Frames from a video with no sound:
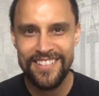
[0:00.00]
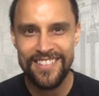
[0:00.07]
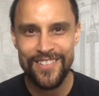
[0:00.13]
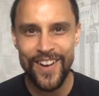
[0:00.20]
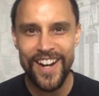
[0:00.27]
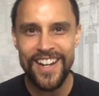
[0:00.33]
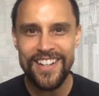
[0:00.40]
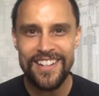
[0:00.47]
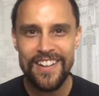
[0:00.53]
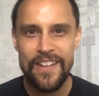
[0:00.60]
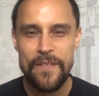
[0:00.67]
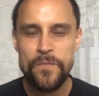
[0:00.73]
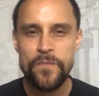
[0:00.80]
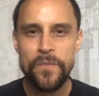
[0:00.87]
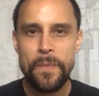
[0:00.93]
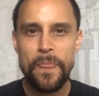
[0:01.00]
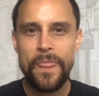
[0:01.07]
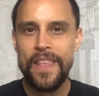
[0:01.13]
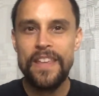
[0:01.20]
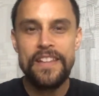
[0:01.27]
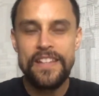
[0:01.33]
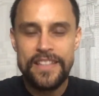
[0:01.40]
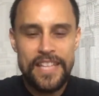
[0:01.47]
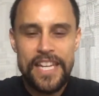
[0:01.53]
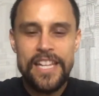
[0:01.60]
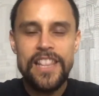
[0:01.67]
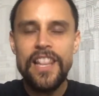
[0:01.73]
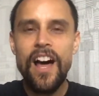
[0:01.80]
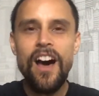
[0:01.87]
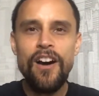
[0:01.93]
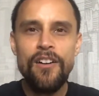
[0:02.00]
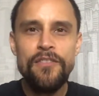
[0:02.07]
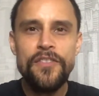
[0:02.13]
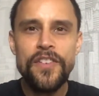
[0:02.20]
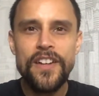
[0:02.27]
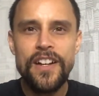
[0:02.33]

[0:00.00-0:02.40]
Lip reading: right? They love